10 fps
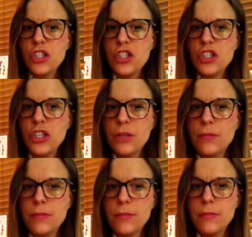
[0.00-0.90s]
T.
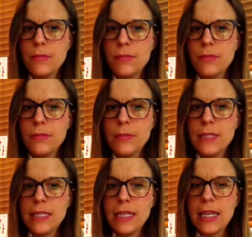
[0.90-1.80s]

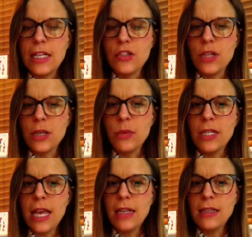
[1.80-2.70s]
Okay, let's try that one
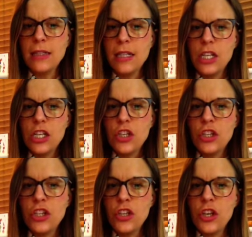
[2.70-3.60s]
again.
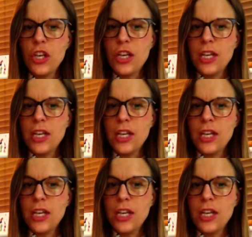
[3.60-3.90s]
Y,